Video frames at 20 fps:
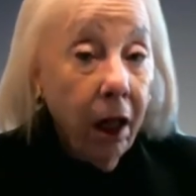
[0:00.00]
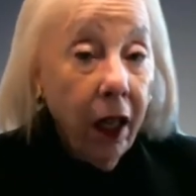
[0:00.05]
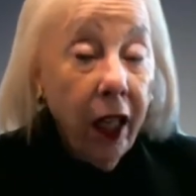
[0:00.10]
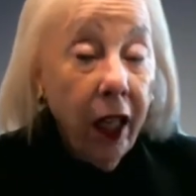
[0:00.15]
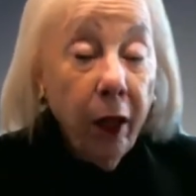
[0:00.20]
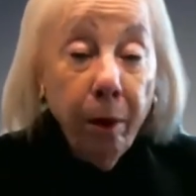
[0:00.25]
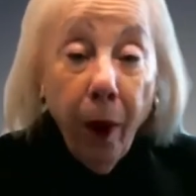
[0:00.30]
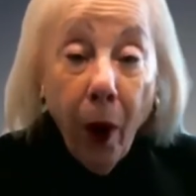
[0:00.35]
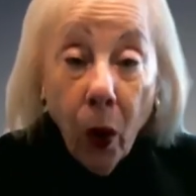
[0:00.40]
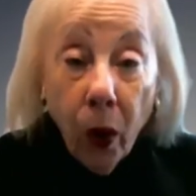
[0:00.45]

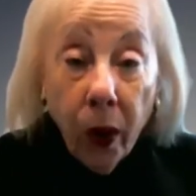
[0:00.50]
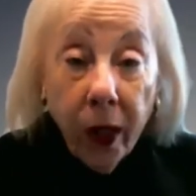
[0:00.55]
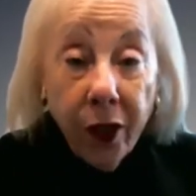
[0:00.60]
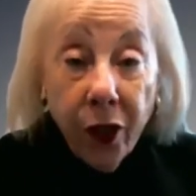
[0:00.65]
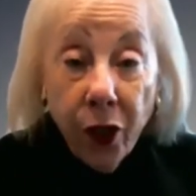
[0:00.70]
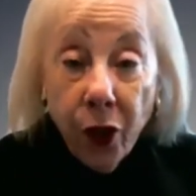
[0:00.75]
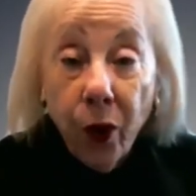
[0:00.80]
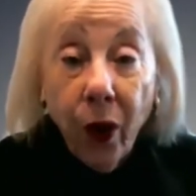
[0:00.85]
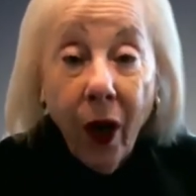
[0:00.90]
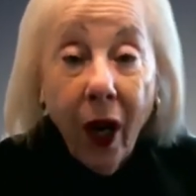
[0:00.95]
Ebola
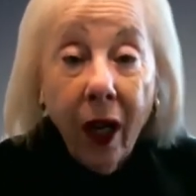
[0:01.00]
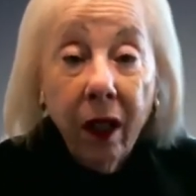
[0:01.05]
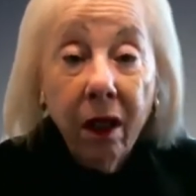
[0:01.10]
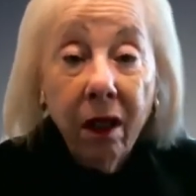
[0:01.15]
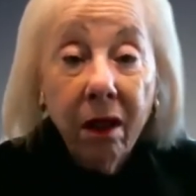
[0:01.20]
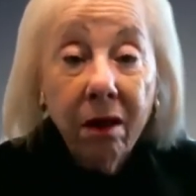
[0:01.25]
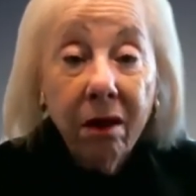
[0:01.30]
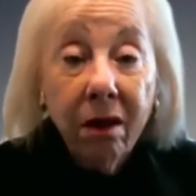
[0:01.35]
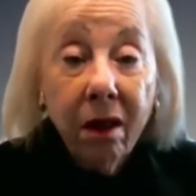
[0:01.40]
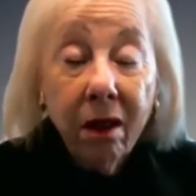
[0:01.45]
struck.
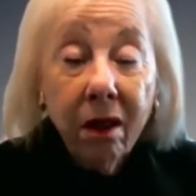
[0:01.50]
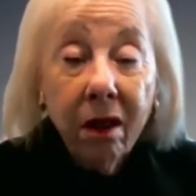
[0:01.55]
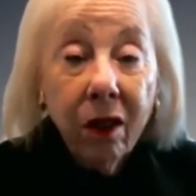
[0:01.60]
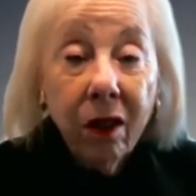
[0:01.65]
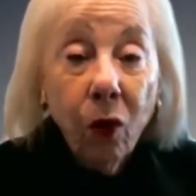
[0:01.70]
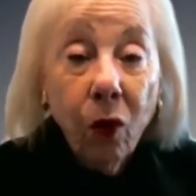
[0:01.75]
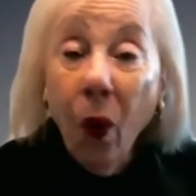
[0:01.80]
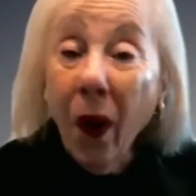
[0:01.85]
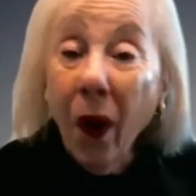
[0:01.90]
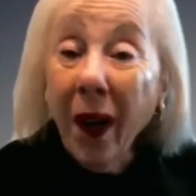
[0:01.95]

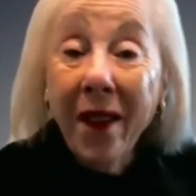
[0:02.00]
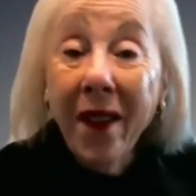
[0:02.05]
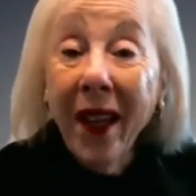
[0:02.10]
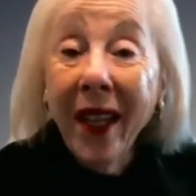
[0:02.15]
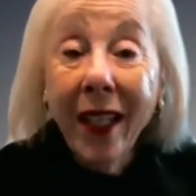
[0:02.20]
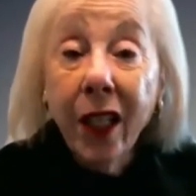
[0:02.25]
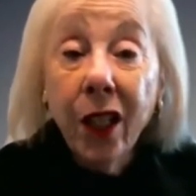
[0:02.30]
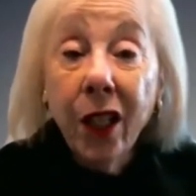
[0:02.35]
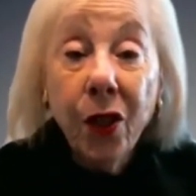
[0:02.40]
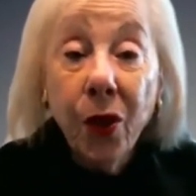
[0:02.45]
What are they
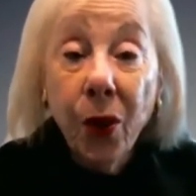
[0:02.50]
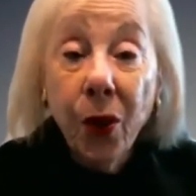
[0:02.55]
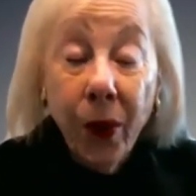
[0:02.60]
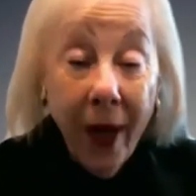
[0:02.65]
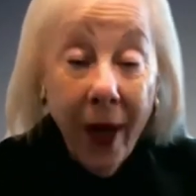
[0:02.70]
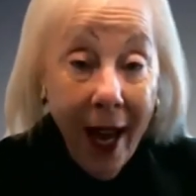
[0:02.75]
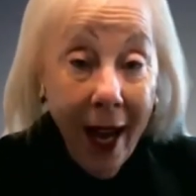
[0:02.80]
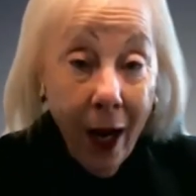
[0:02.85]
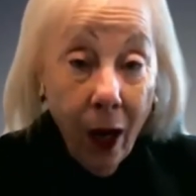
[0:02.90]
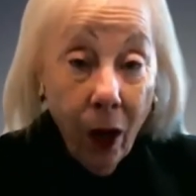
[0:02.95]
going to do
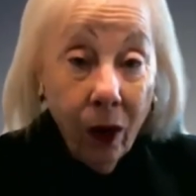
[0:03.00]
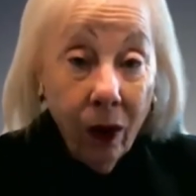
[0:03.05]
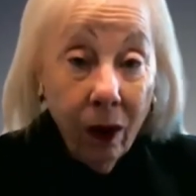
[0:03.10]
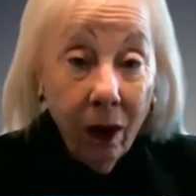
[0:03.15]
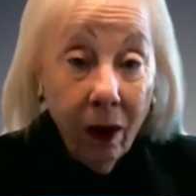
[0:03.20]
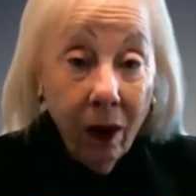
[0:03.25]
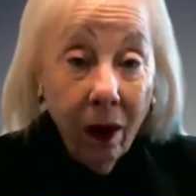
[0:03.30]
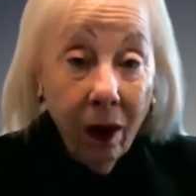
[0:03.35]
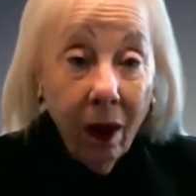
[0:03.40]
now?